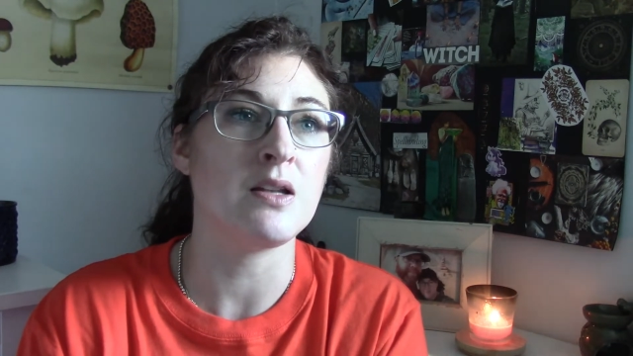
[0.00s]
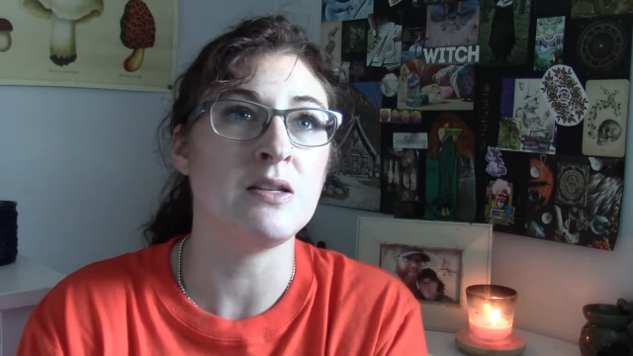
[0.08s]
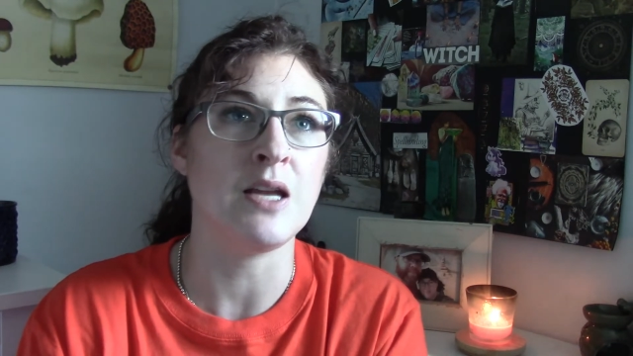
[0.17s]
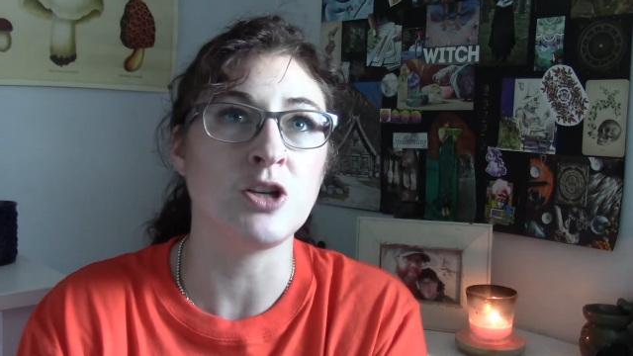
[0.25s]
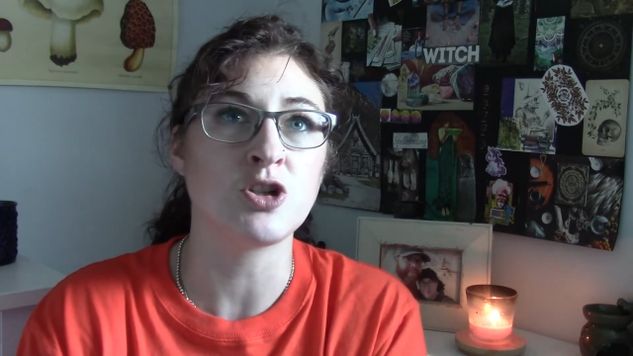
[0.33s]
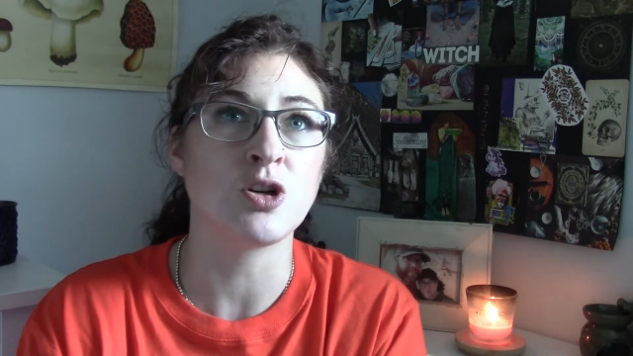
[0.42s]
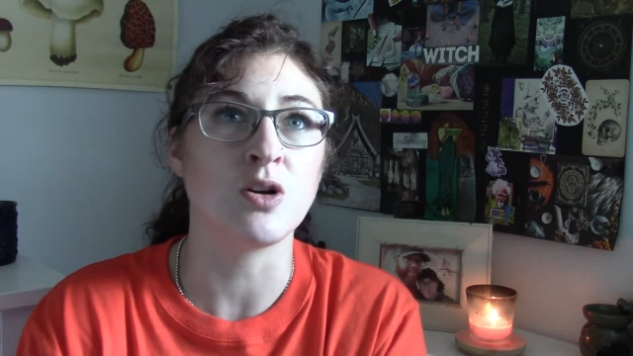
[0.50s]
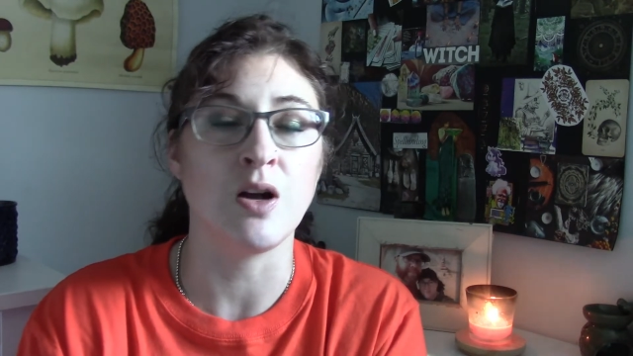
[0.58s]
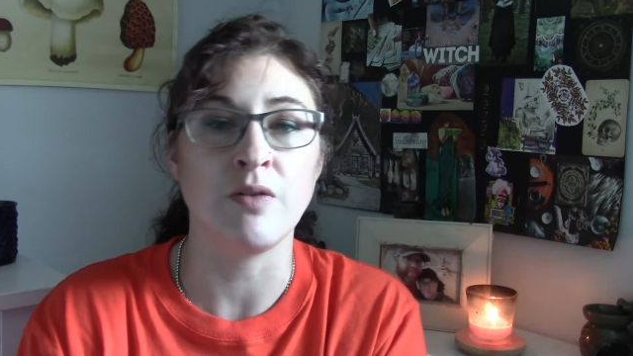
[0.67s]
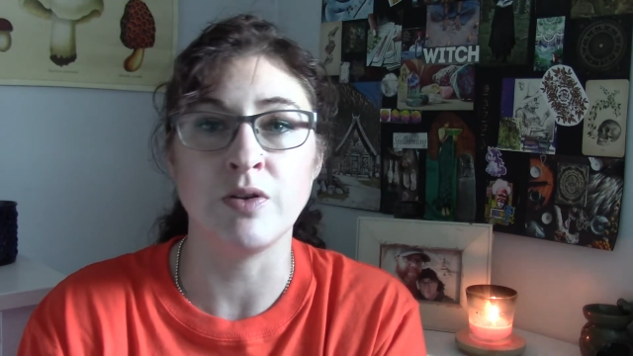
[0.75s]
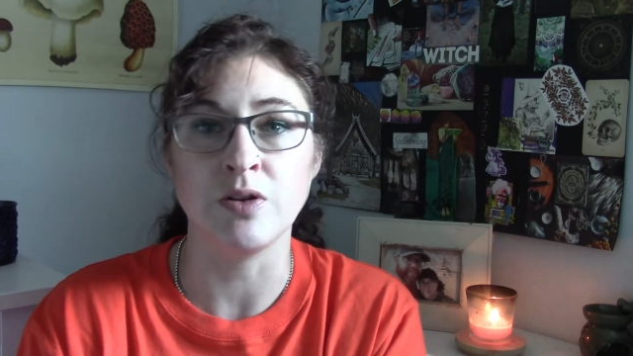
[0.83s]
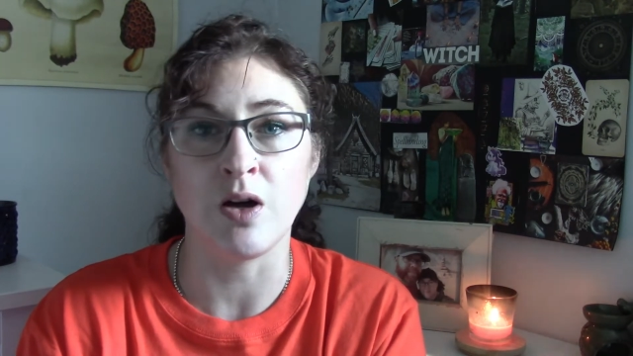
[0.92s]
nature
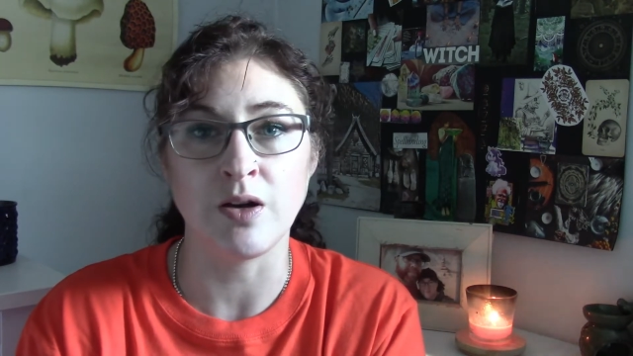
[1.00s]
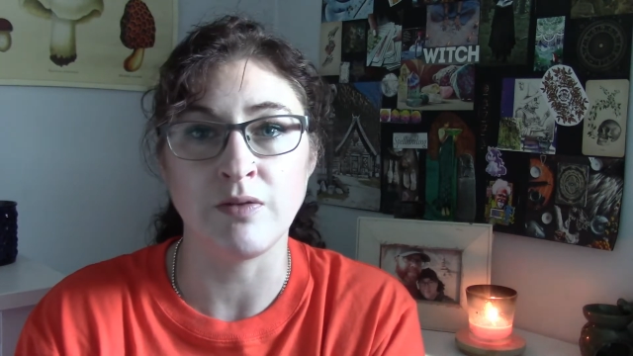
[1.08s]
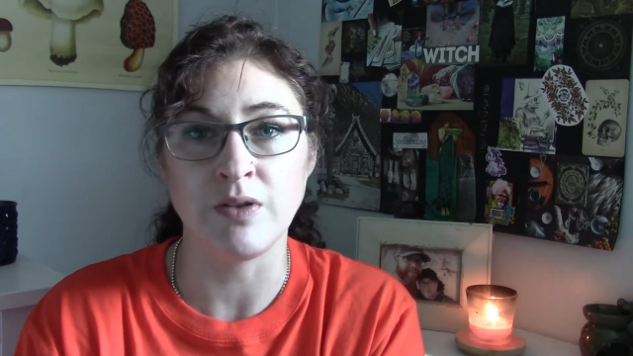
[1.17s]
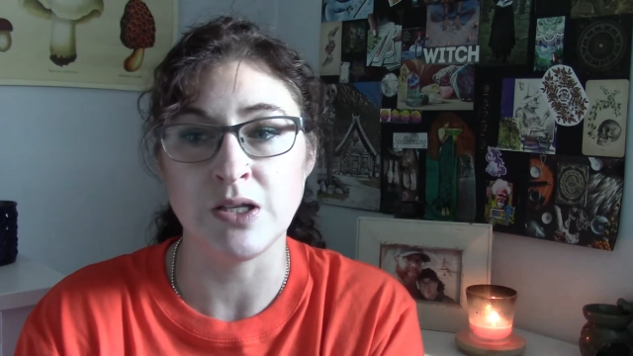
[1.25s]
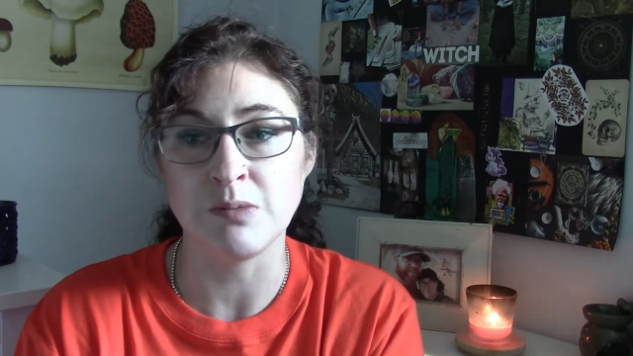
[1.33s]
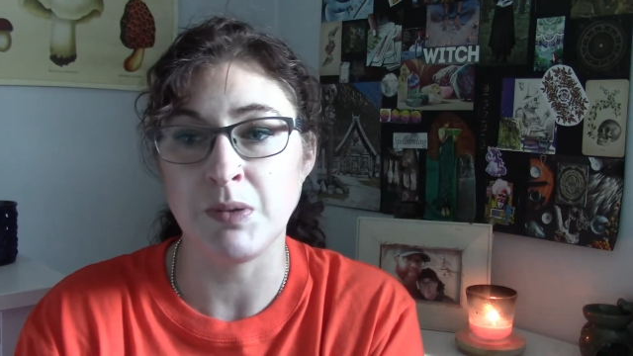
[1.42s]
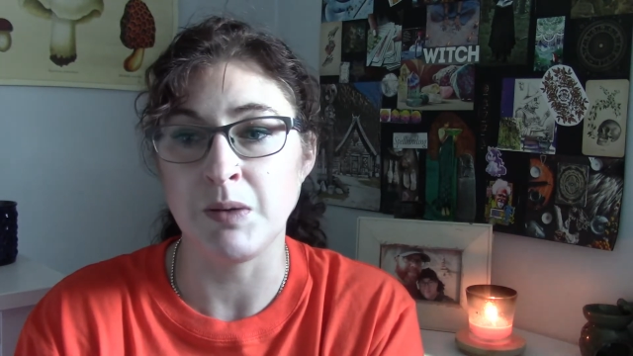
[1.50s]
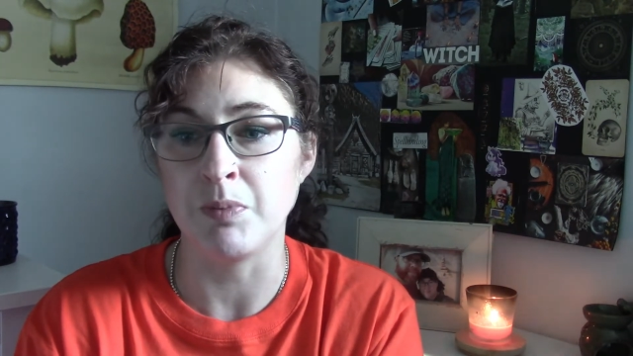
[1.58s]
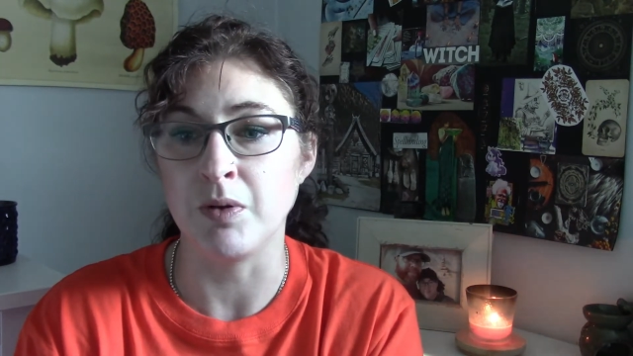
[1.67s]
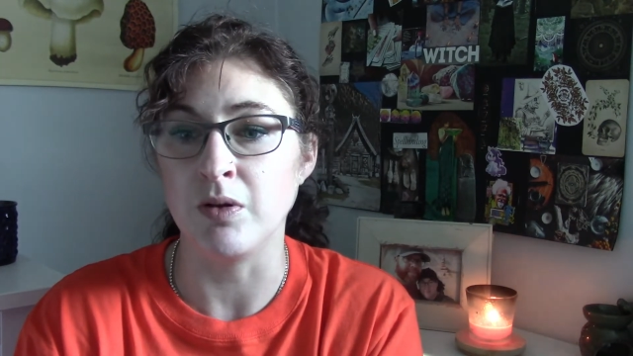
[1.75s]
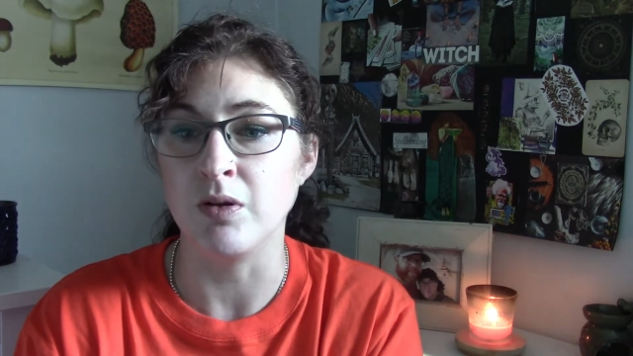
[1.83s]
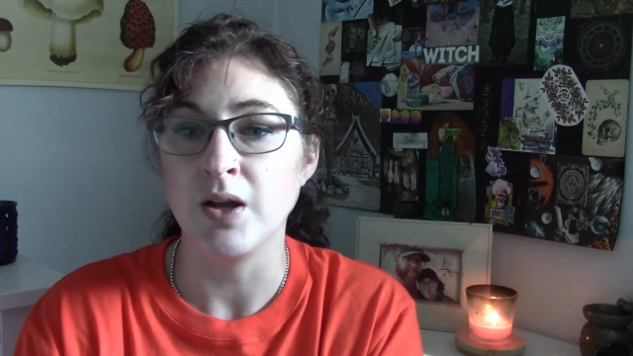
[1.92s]
of a lot of these
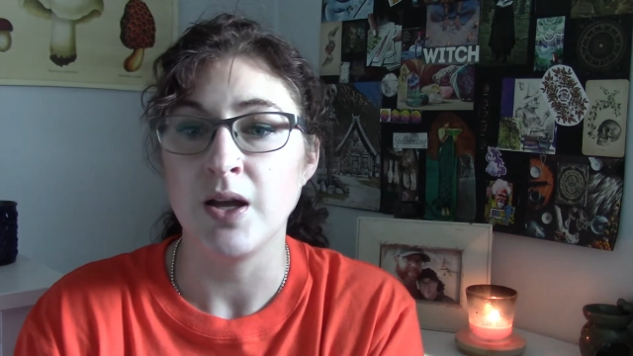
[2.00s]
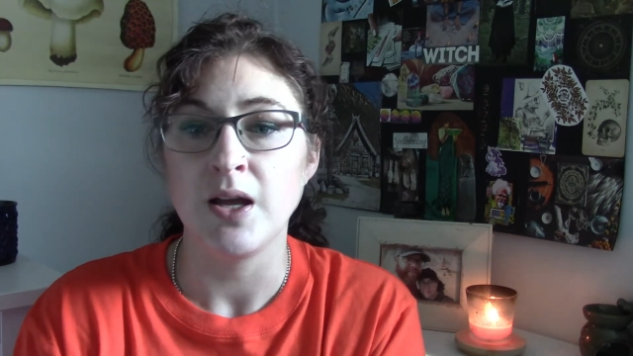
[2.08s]
people,